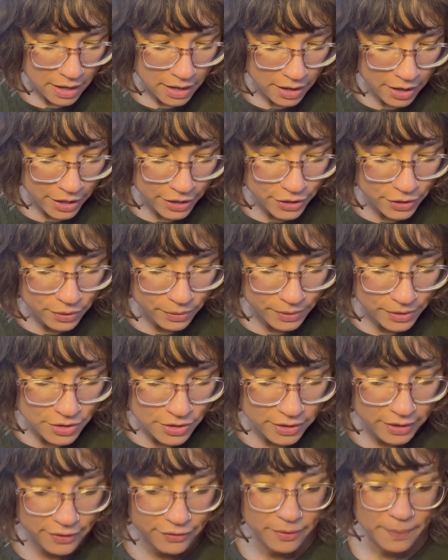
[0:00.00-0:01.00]
Are you
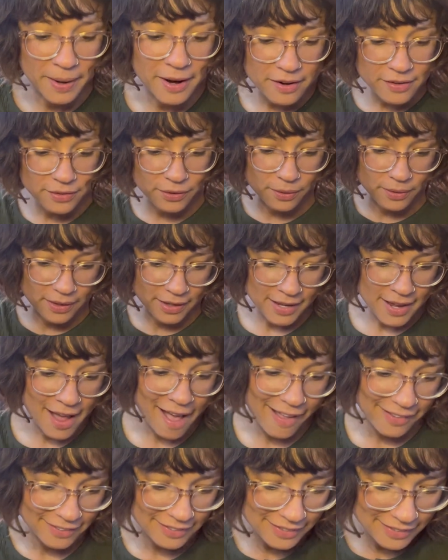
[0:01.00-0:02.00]
originally from Arizona?
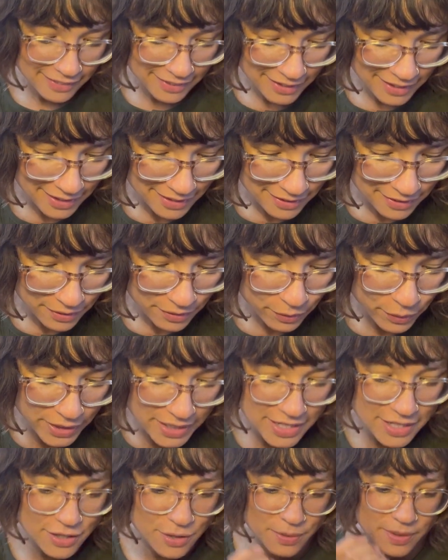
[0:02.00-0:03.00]
Yes.
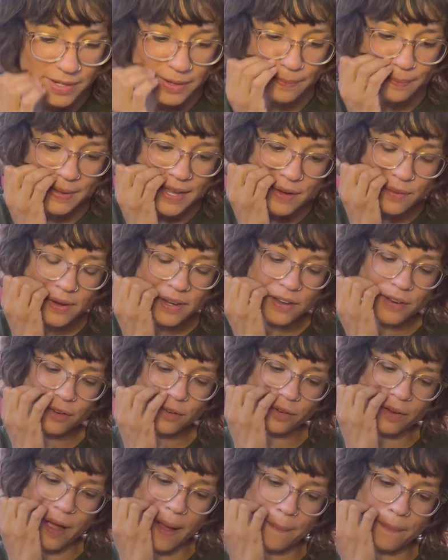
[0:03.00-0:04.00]
What did you want to be when you
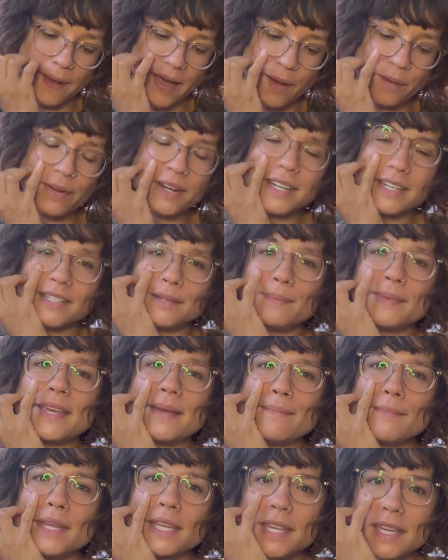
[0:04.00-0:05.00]
grew up? I wanted to be
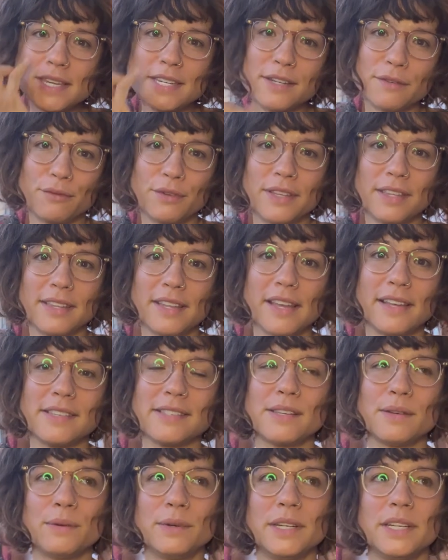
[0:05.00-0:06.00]
a million different
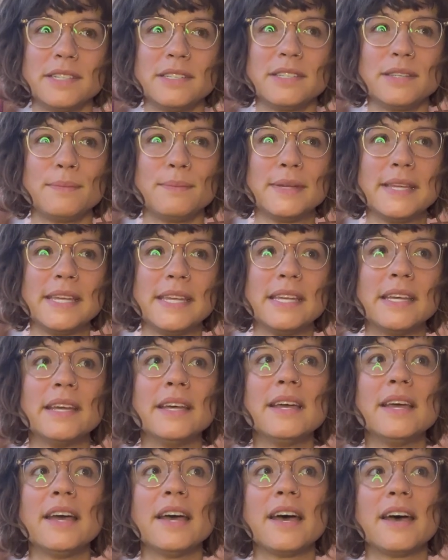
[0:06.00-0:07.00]
things. I wanted to
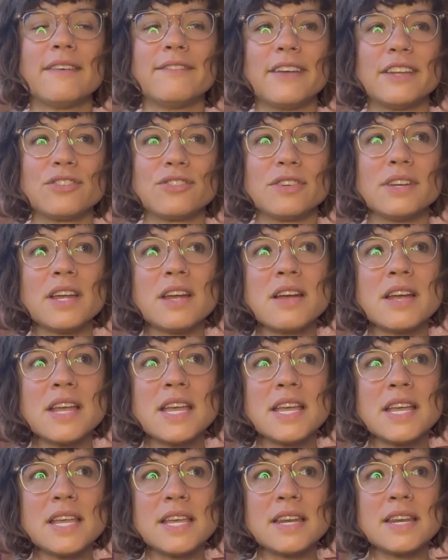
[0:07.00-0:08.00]
be a
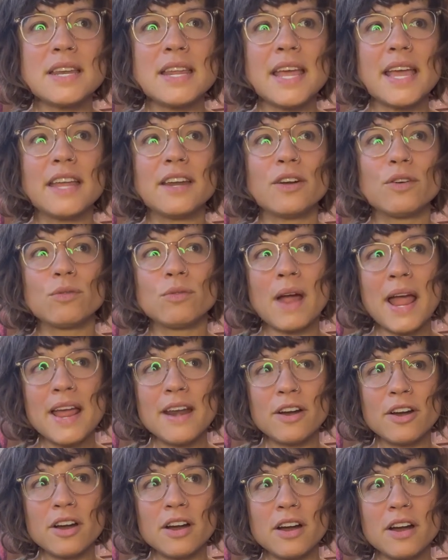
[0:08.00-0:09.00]
veterinarian and a
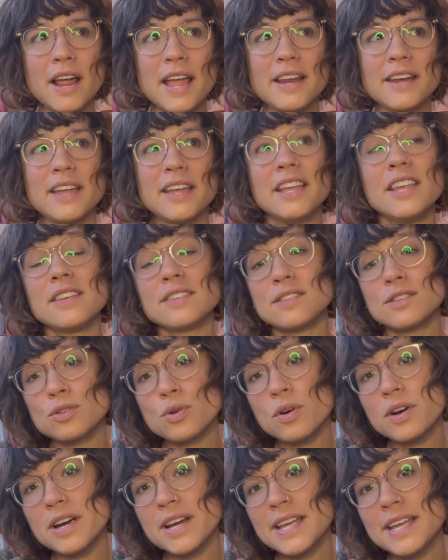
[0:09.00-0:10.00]
writer and a
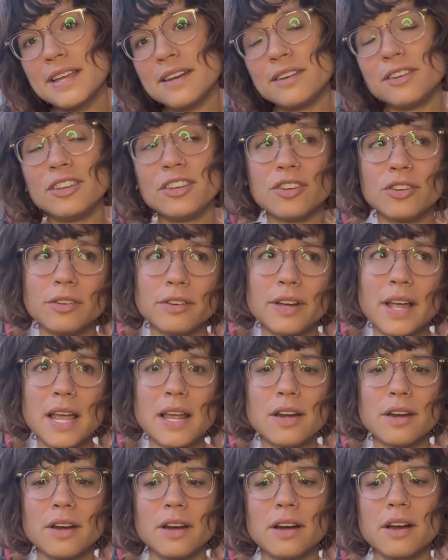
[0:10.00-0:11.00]
historian,
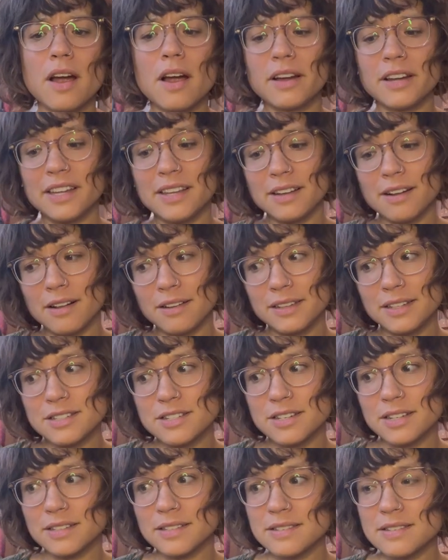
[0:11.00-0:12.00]
curator,
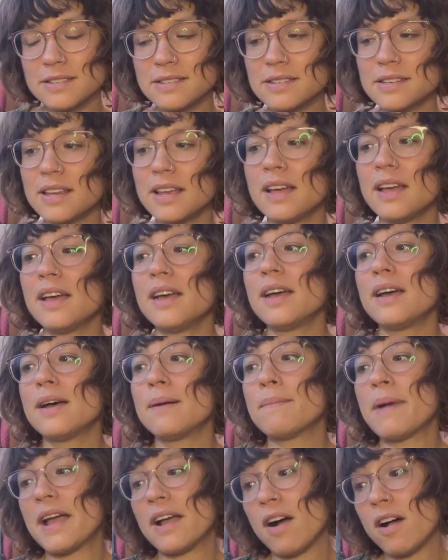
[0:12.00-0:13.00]
archaeologist,
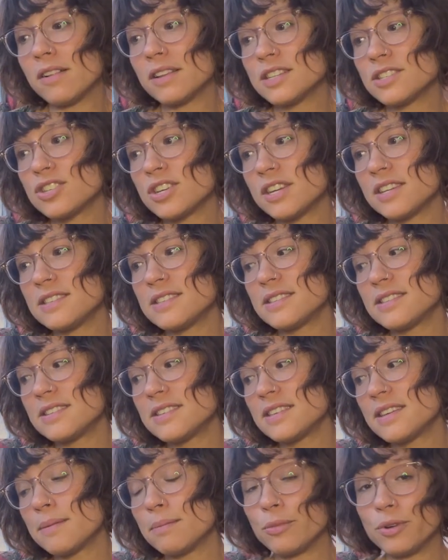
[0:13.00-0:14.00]

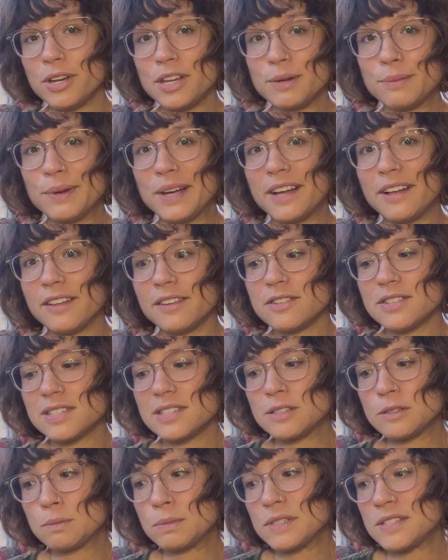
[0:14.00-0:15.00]
biologist, marine
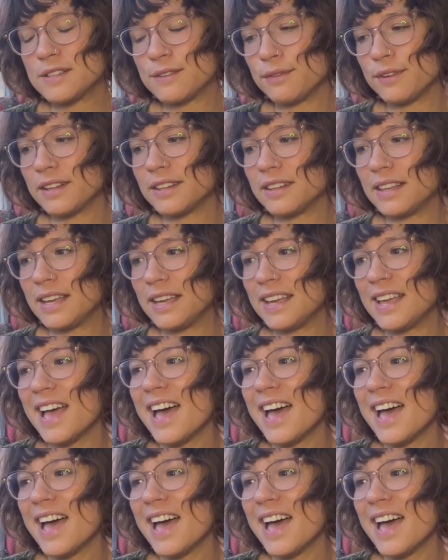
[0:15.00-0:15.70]
biologist specifically